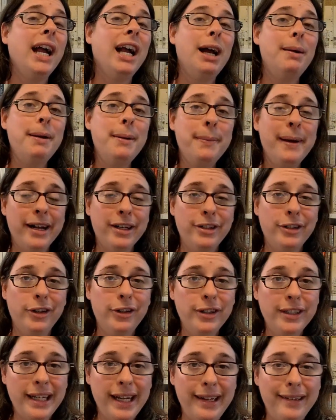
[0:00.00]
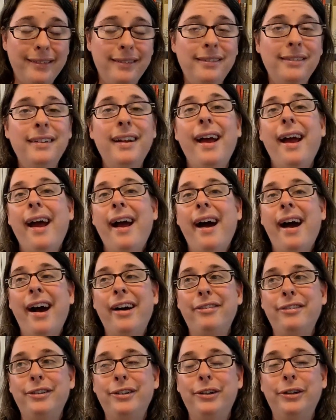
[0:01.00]
coming back to her town
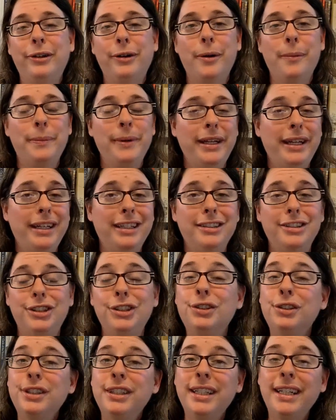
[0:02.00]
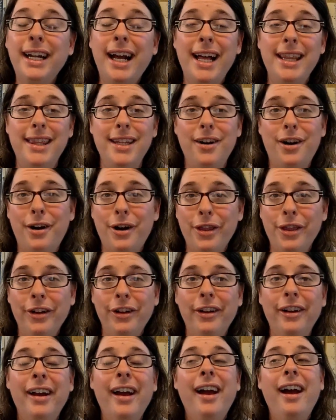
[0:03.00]
after being jilted at the
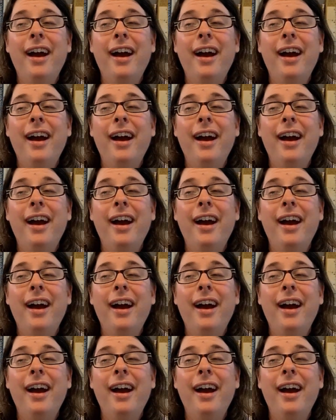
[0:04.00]
altar,